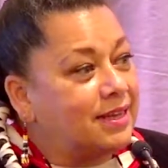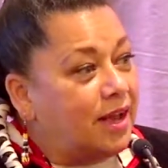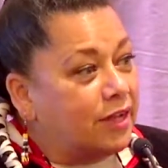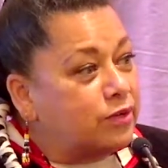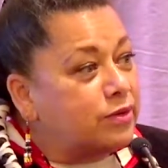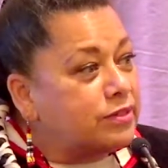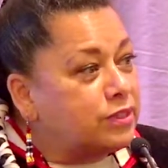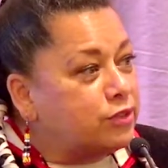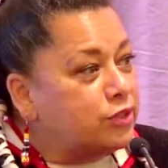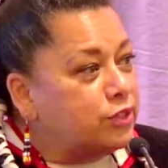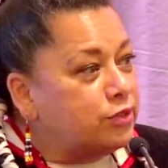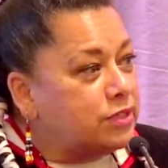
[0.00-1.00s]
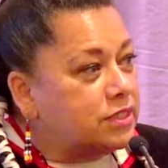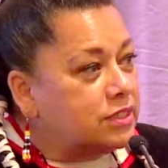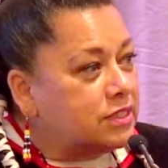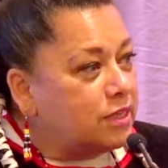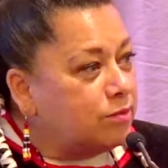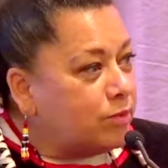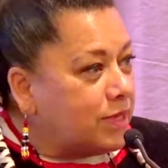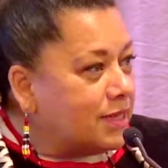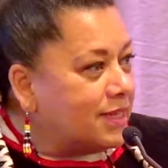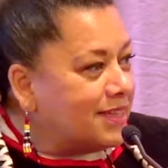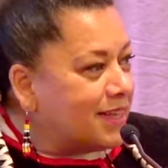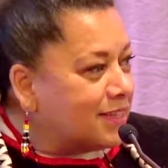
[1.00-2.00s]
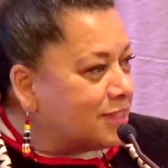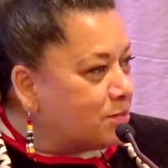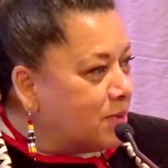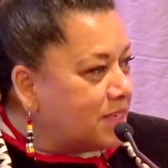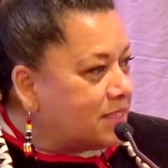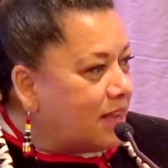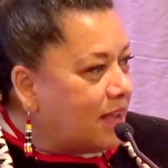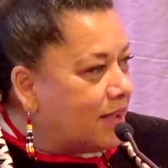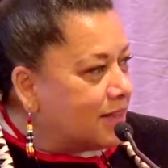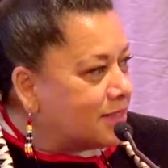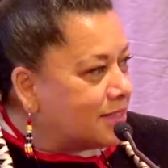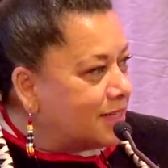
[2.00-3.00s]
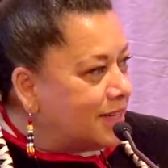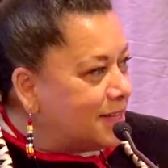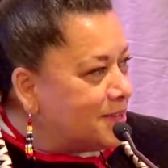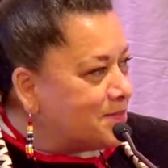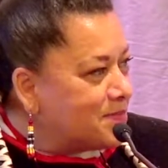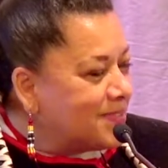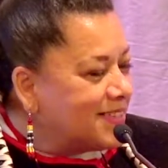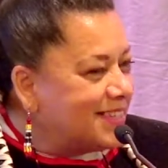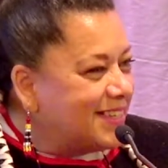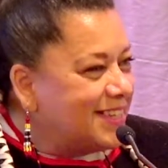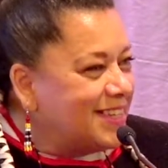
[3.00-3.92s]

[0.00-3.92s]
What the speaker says: I know I was introduced as Kim Wheatley. That's my tax name.